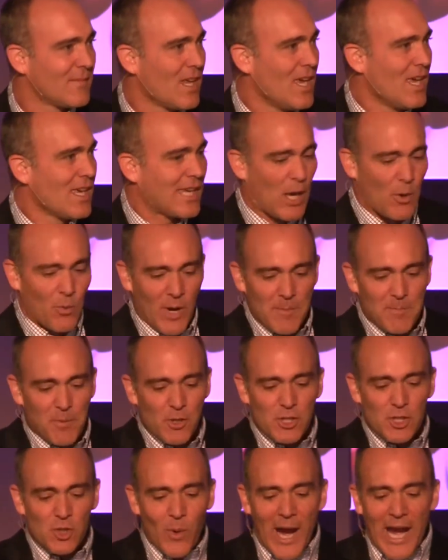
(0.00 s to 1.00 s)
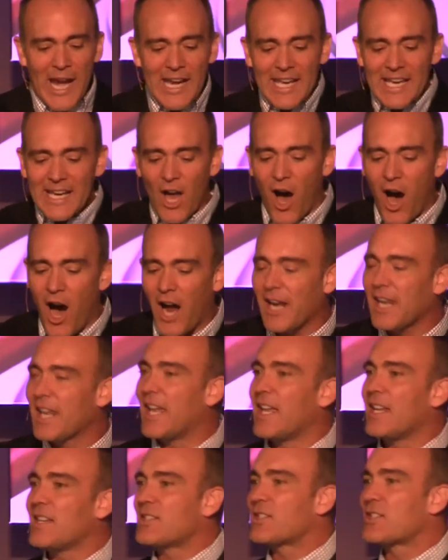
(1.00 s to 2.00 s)
Okay, when persuading an
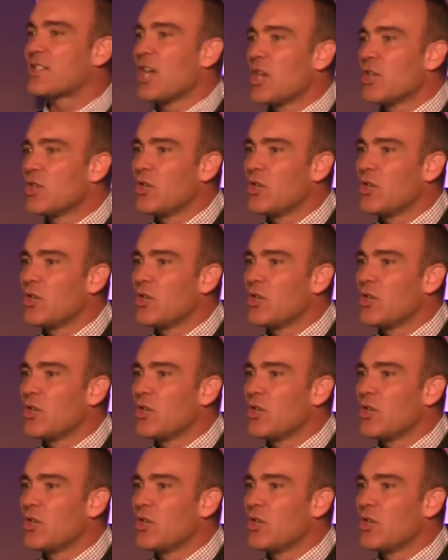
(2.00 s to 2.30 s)
audience,